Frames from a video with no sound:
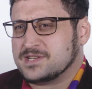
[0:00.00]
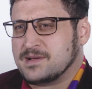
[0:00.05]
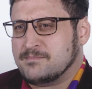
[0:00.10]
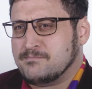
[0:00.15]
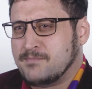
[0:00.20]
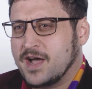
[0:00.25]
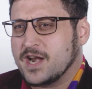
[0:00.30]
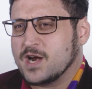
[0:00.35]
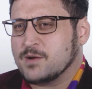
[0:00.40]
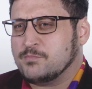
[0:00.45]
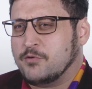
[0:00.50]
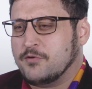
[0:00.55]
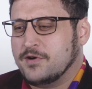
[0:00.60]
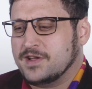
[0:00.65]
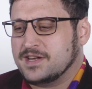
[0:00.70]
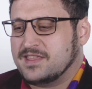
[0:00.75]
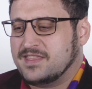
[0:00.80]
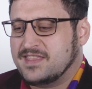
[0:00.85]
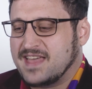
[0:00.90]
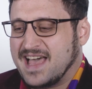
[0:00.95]
as a minor
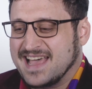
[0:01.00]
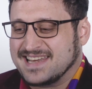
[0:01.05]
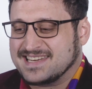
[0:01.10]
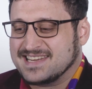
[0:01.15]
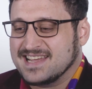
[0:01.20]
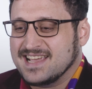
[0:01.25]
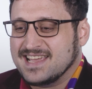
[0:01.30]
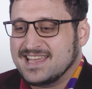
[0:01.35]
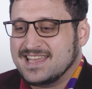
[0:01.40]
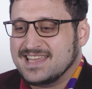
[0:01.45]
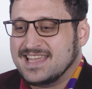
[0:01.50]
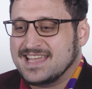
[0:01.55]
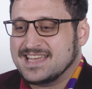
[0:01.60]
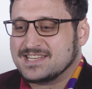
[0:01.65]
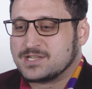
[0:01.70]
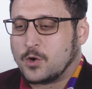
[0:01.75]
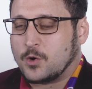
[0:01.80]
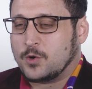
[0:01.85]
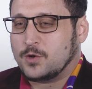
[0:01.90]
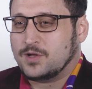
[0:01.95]
point that
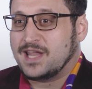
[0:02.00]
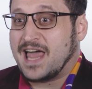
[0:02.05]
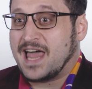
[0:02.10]
his whole